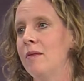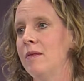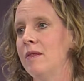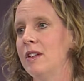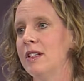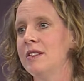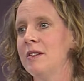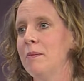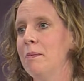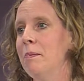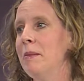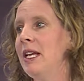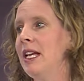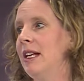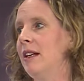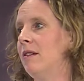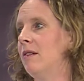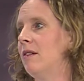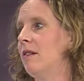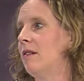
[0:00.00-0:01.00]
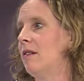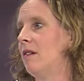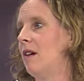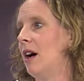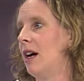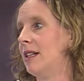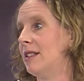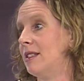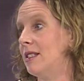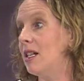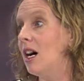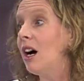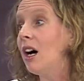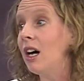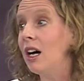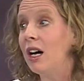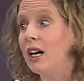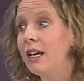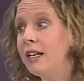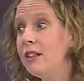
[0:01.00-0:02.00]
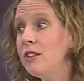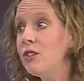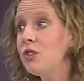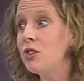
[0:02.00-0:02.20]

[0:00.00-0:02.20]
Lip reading: doesn't mean a ton.